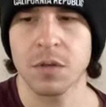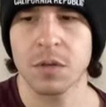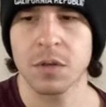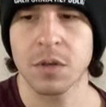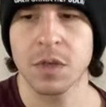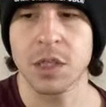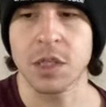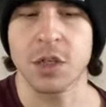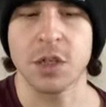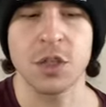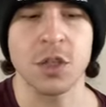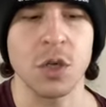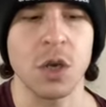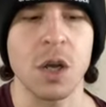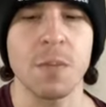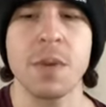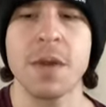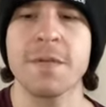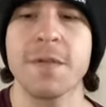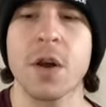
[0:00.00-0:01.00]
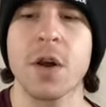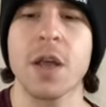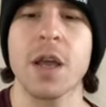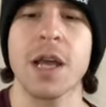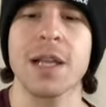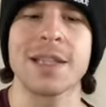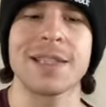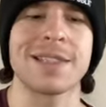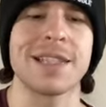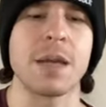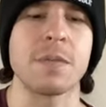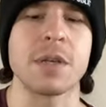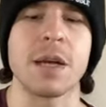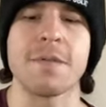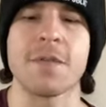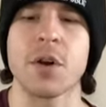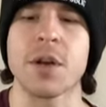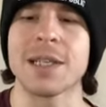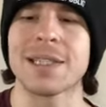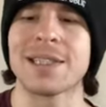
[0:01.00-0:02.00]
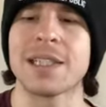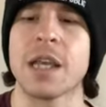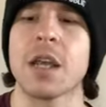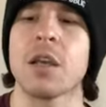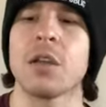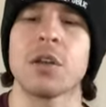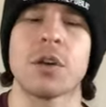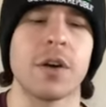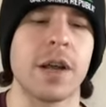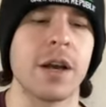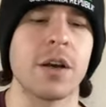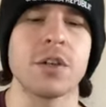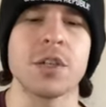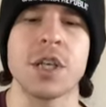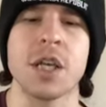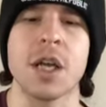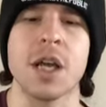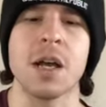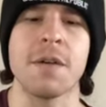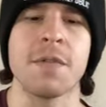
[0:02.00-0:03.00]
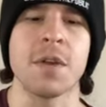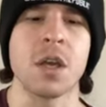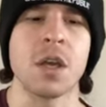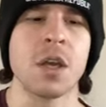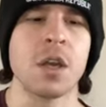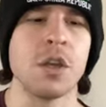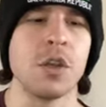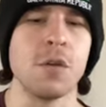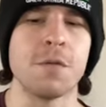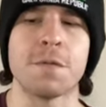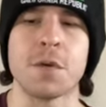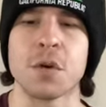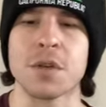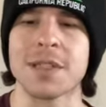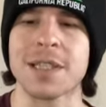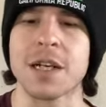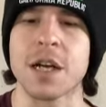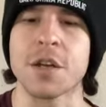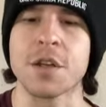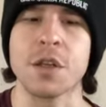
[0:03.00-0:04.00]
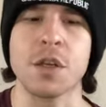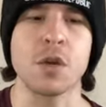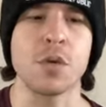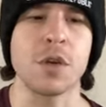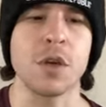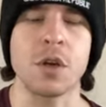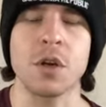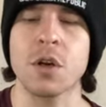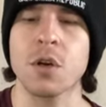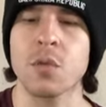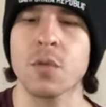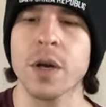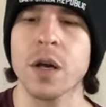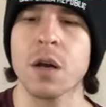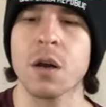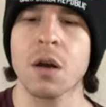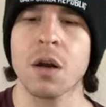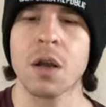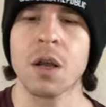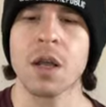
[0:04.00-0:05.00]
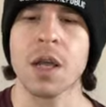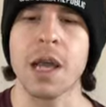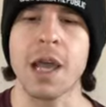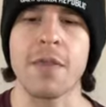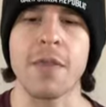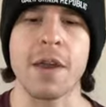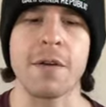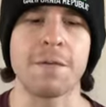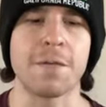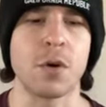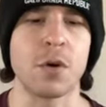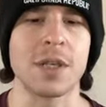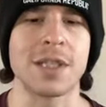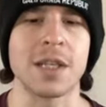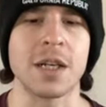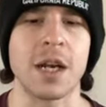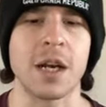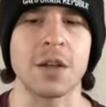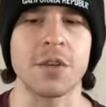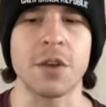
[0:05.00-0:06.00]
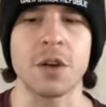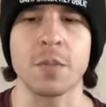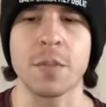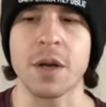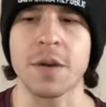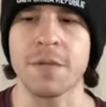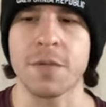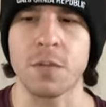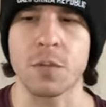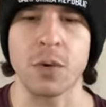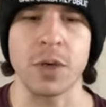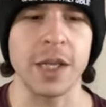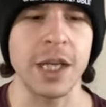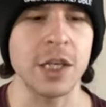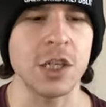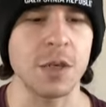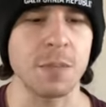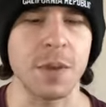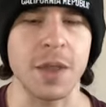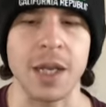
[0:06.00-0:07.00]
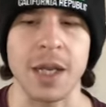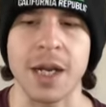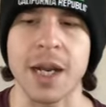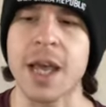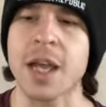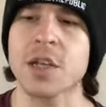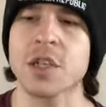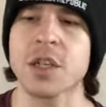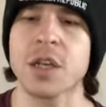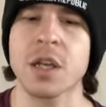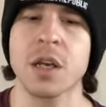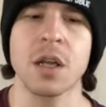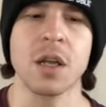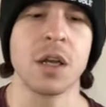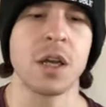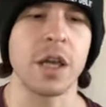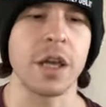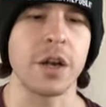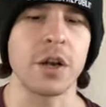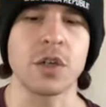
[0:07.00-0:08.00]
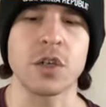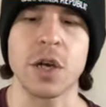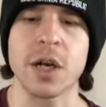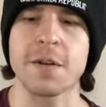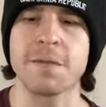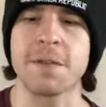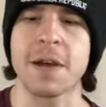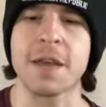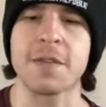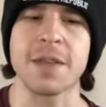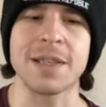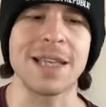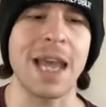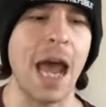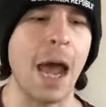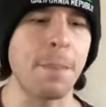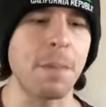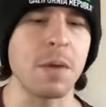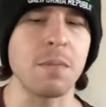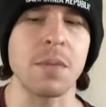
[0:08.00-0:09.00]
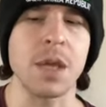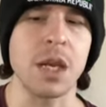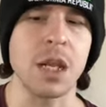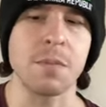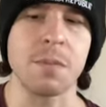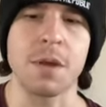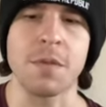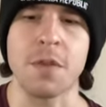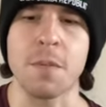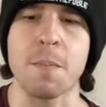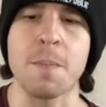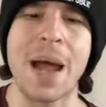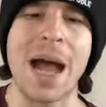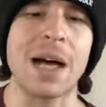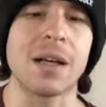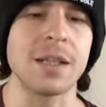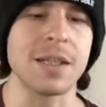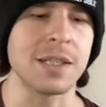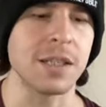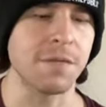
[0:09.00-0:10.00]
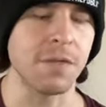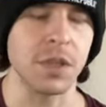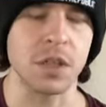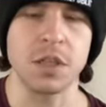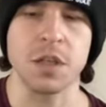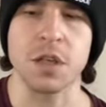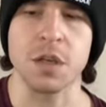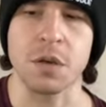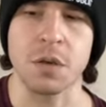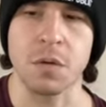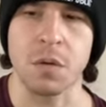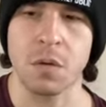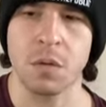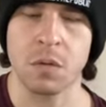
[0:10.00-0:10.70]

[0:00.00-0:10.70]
Because you're showing me very, at the same time, very singular energy of you focusing on you and your career, and then focusing on a little bit of the relationship and the connection, and you're trying to find this happy medium on the balance of the two.